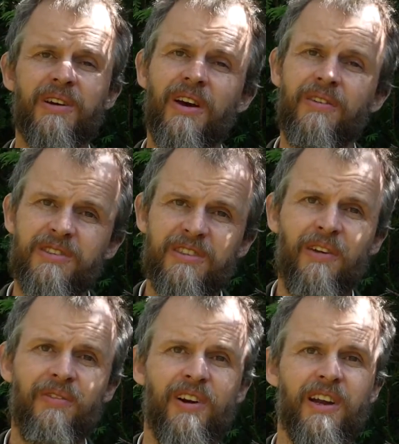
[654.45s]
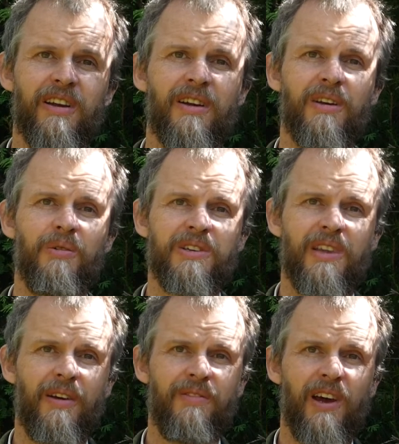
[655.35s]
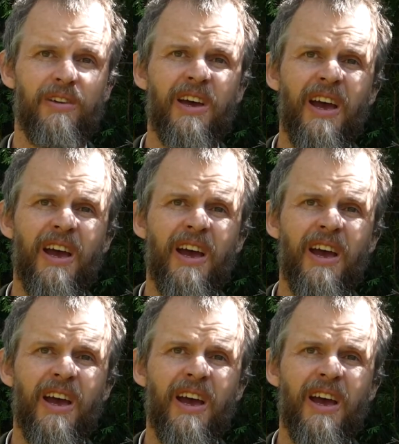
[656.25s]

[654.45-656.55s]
of suffering which they have known.